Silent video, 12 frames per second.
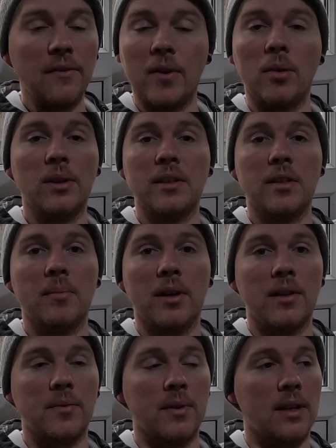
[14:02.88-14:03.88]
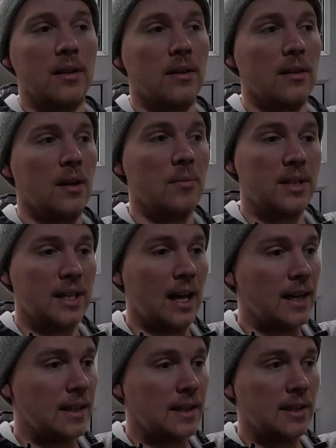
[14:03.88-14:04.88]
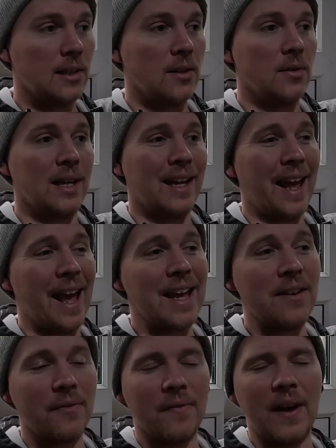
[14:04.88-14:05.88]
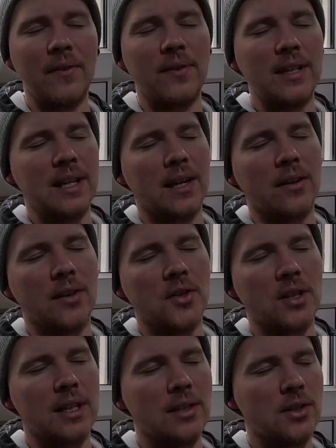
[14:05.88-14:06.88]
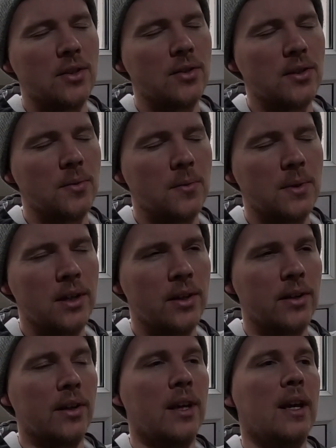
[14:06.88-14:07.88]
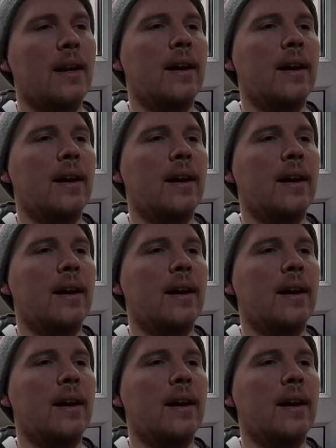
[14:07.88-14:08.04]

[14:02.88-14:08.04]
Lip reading: fault it, to be honest with you. It was dead easy to use. I hate faffy technology that just doesn't work.